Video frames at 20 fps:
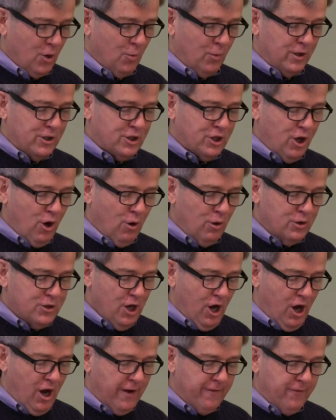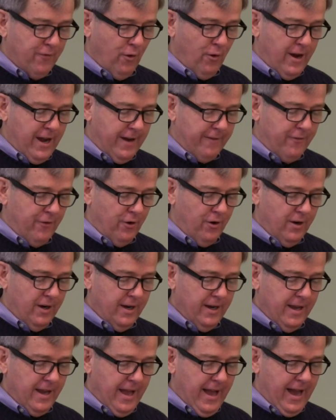which goes on forever
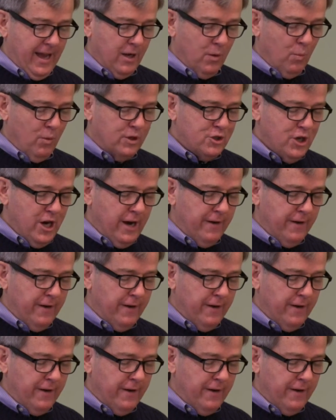and in which